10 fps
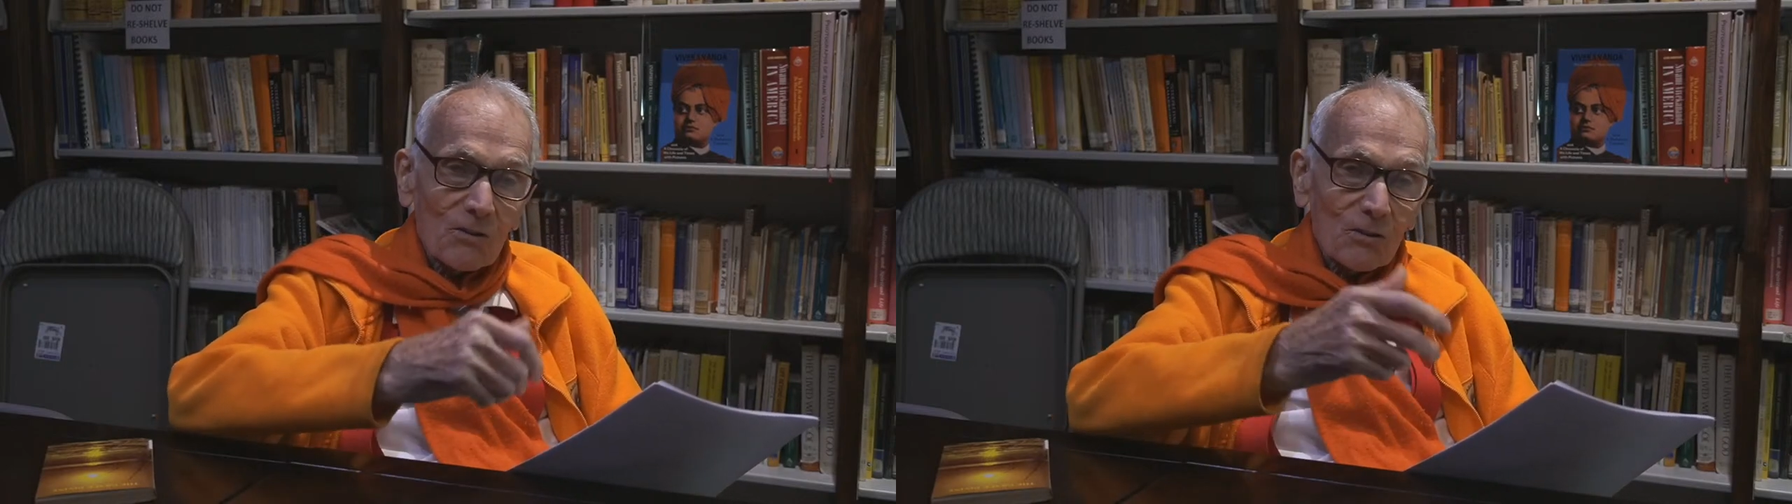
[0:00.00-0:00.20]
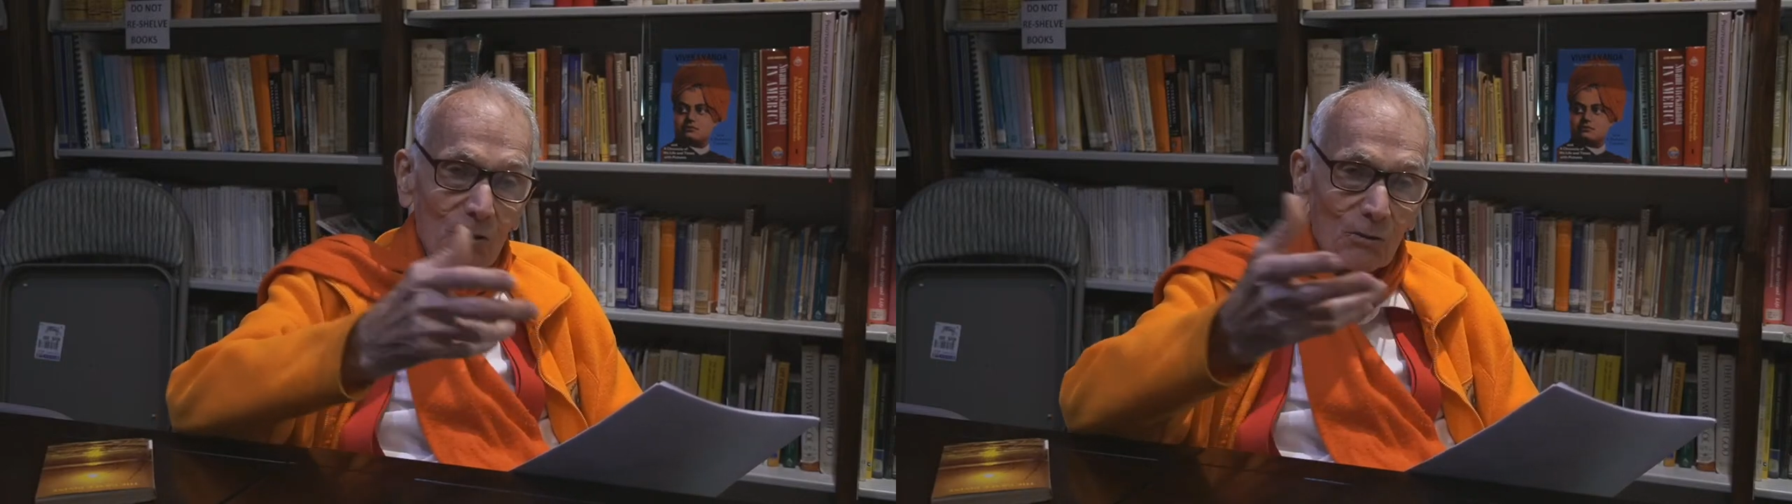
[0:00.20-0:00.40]

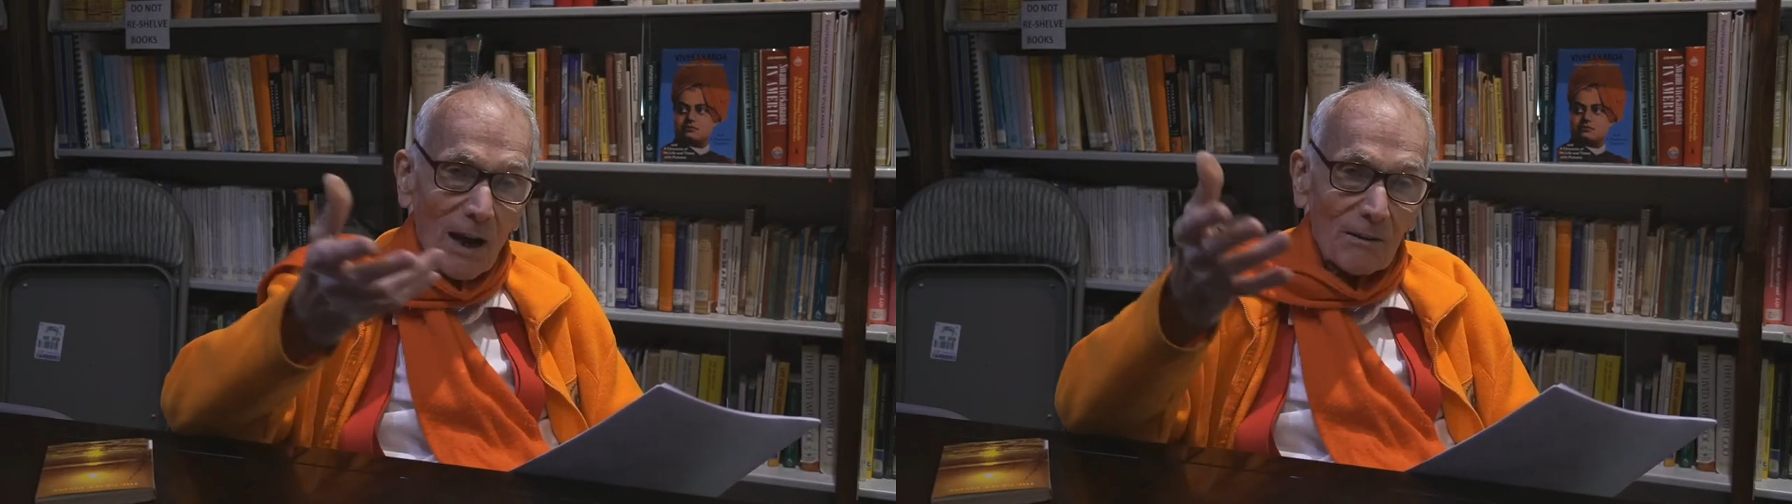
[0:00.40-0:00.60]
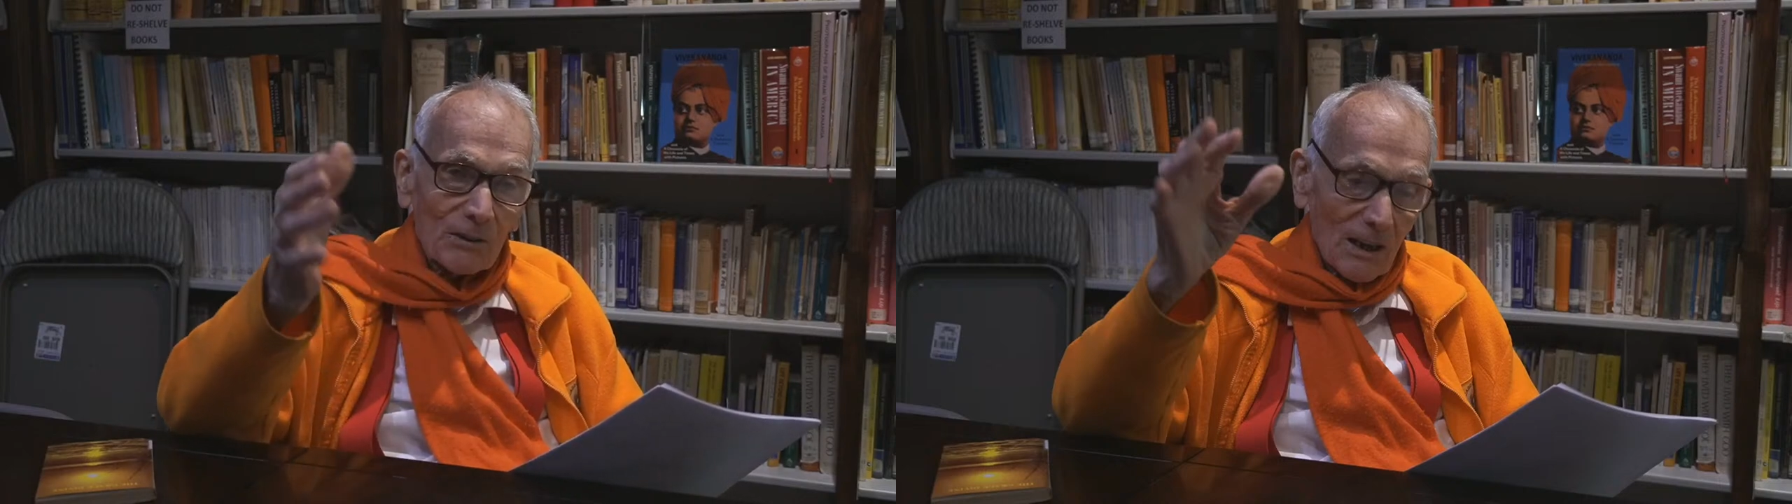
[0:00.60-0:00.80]

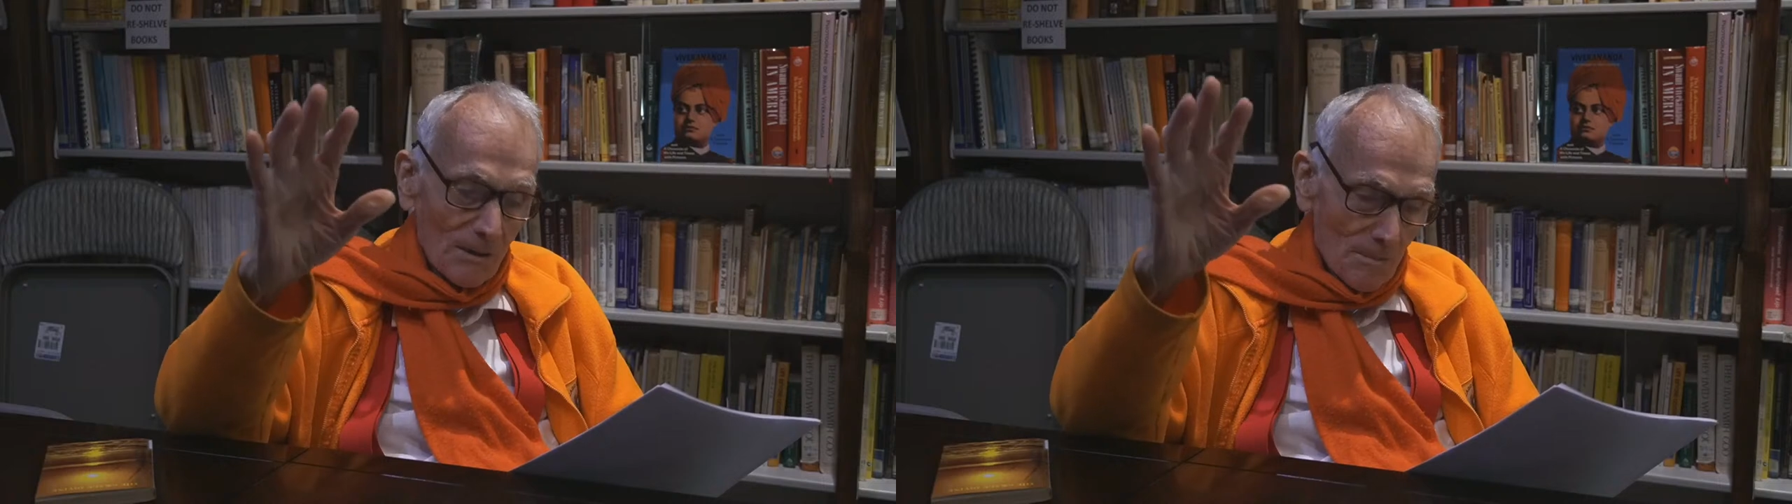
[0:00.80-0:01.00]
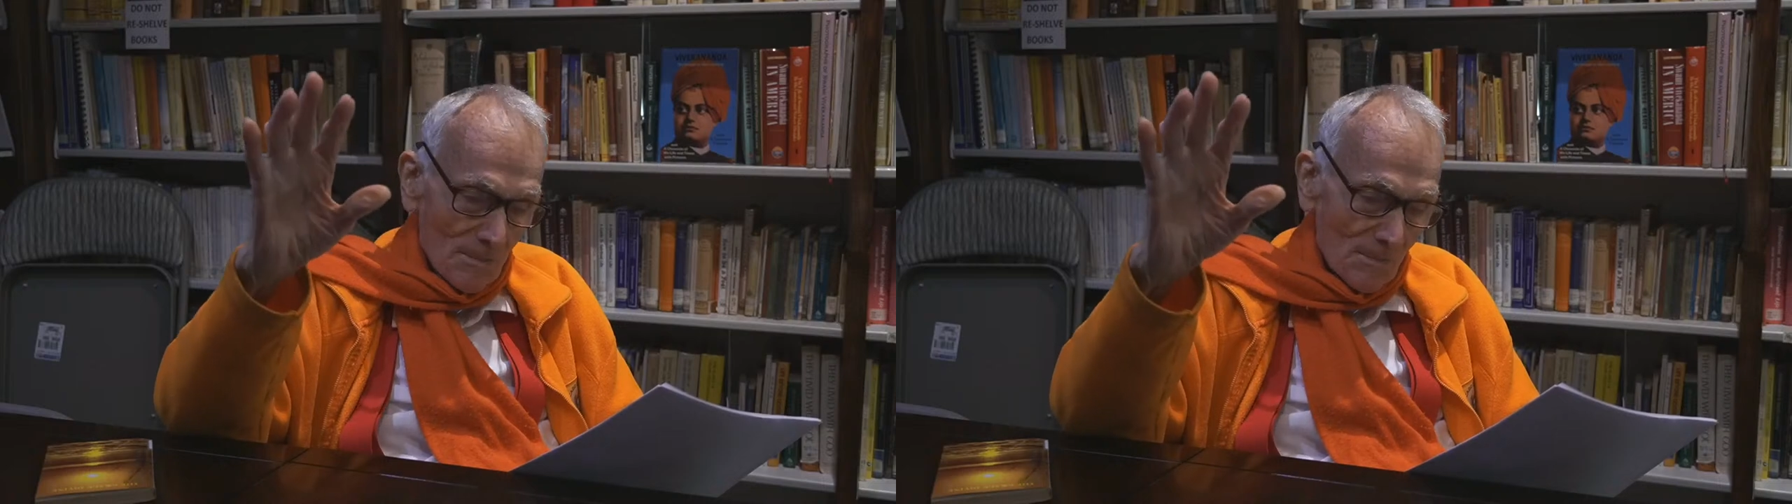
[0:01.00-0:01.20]
surround
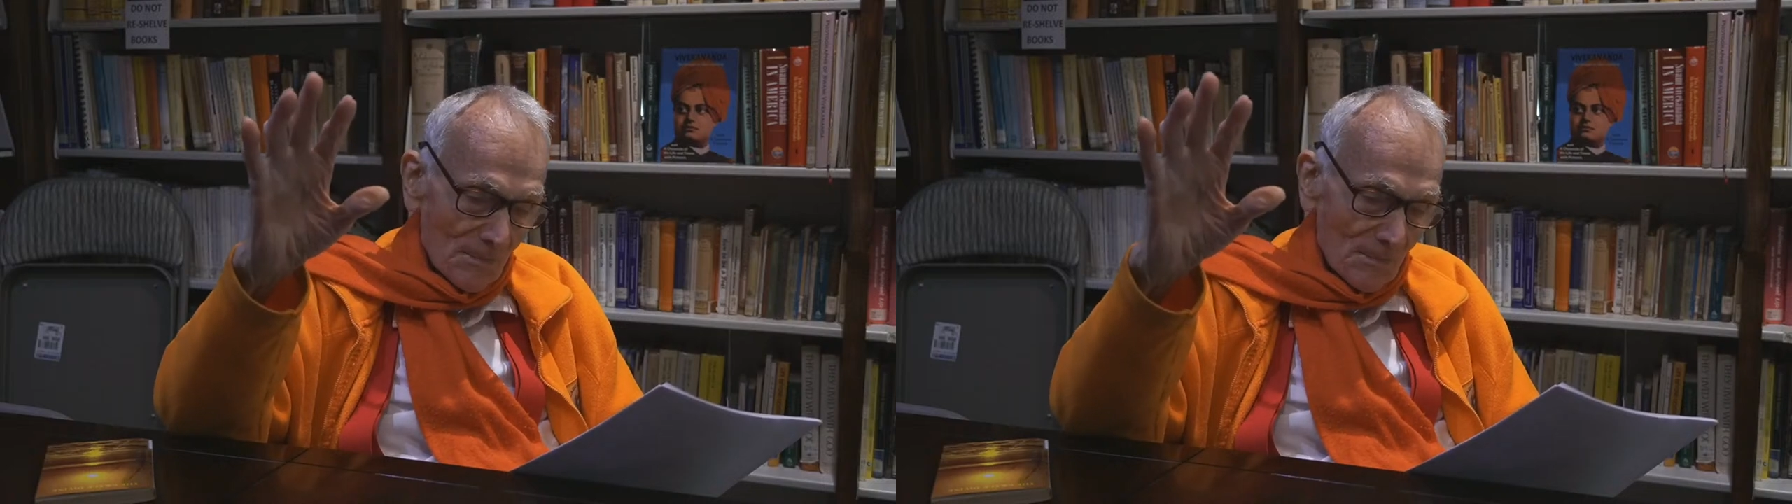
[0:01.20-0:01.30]
him.